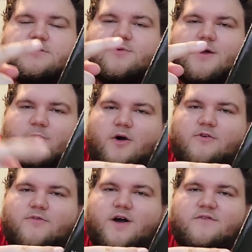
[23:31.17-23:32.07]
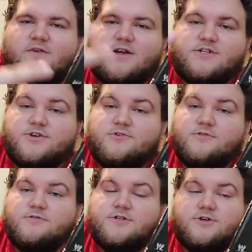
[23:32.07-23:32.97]
So when I bought 05, I had two
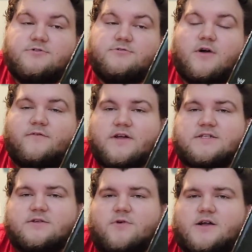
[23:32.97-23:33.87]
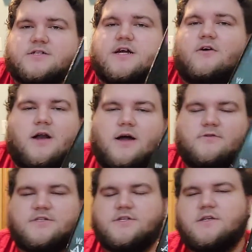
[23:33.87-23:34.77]
two events to watch now, and I
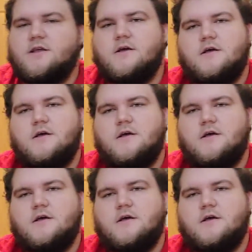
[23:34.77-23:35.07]
was just,